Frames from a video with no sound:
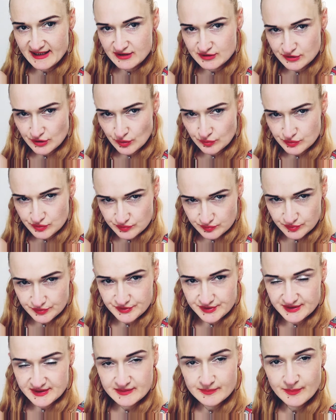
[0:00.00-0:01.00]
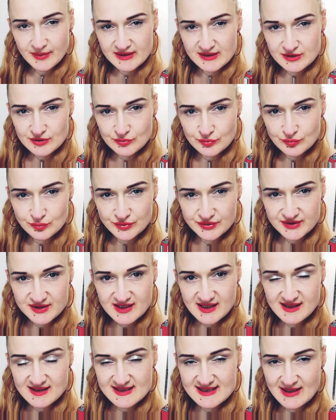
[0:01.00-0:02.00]
you wouldn't, but you would
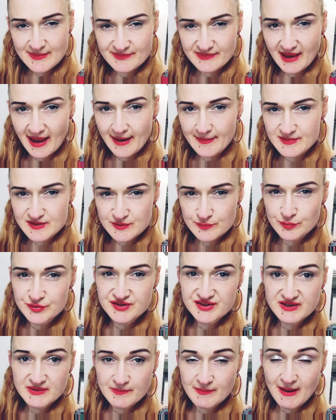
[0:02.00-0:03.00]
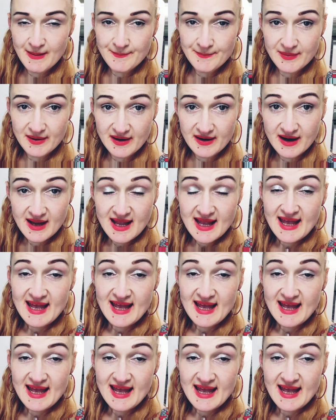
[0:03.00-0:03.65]
sometimes would remember,